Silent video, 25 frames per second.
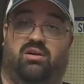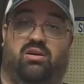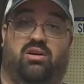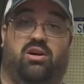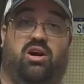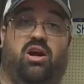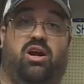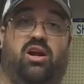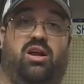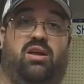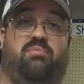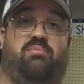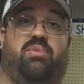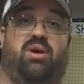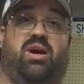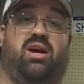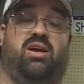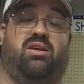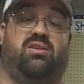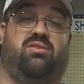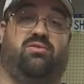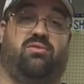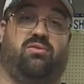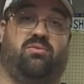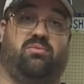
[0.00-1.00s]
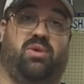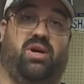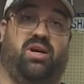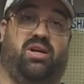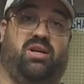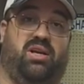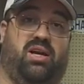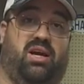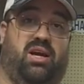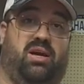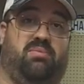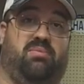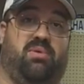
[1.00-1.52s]
cutting pads for my
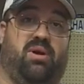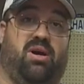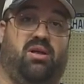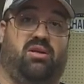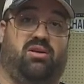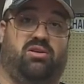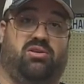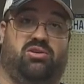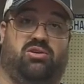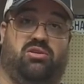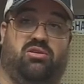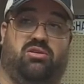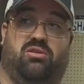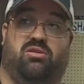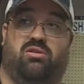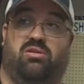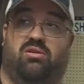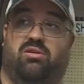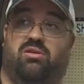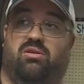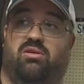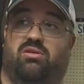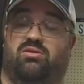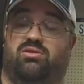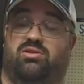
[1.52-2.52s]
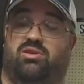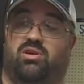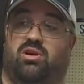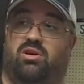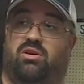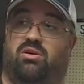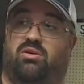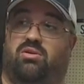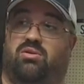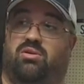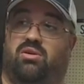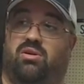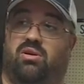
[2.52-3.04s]
DA polisher,
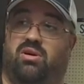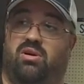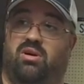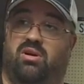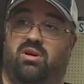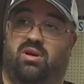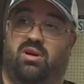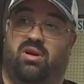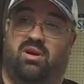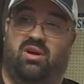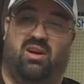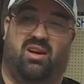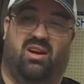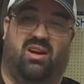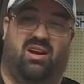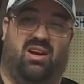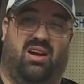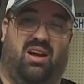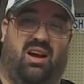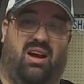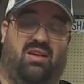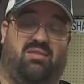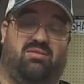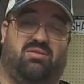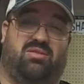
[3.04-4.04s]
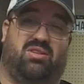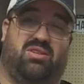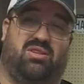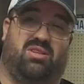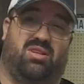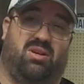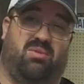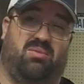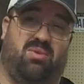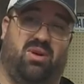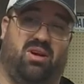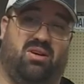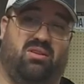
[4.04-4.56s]
so I was just
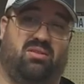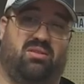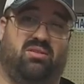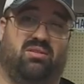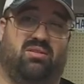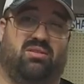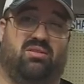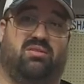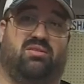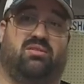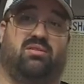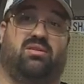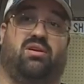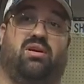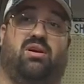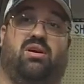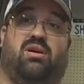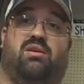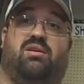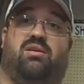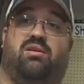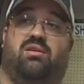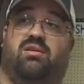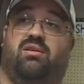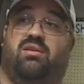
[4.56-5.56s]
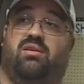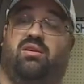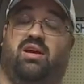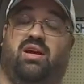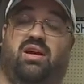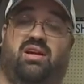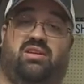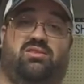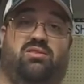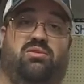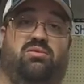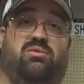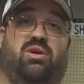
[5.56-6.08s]
like, well,
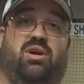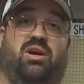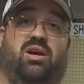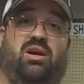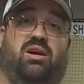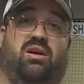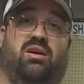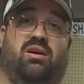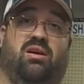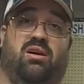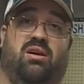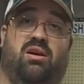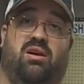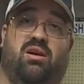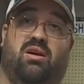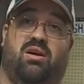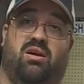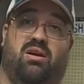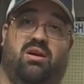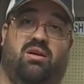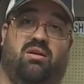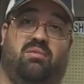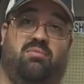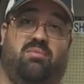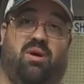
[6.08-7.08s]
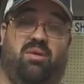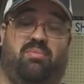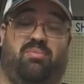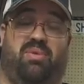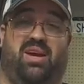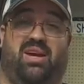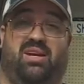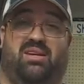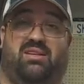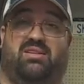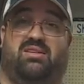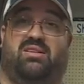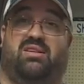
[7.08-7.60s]
it's okay. My
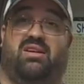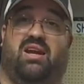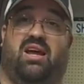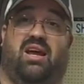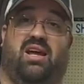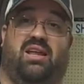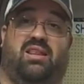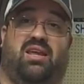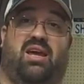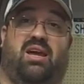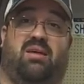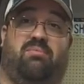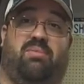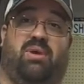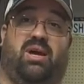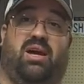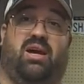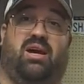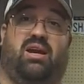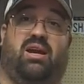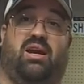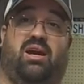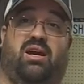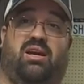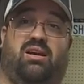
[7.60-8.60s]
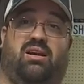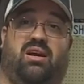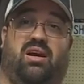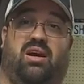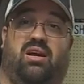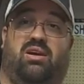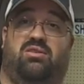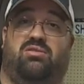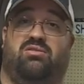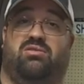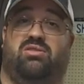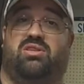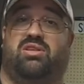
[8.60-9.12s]
paint's not that bad. I
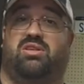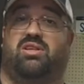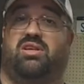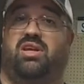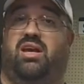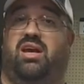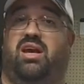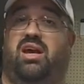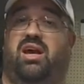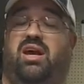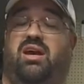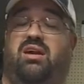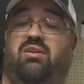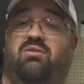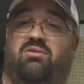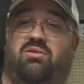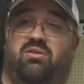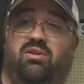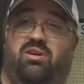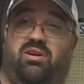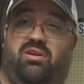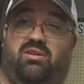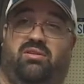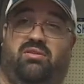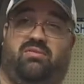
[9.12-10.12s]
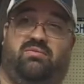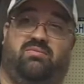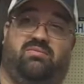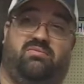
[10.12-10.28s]
used the DA on it,